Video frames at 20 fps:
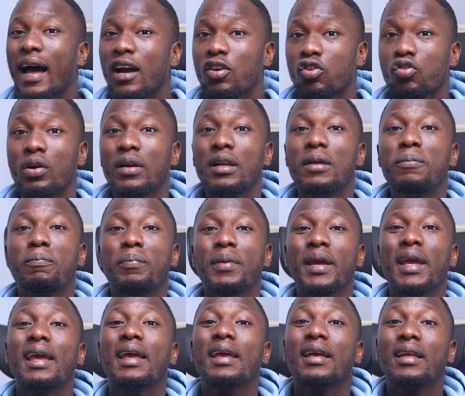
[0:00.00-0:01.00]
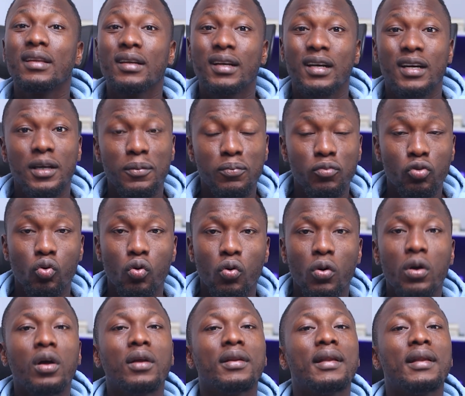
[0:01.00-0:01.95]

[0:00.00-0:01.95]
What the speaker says: actually pay in crypto,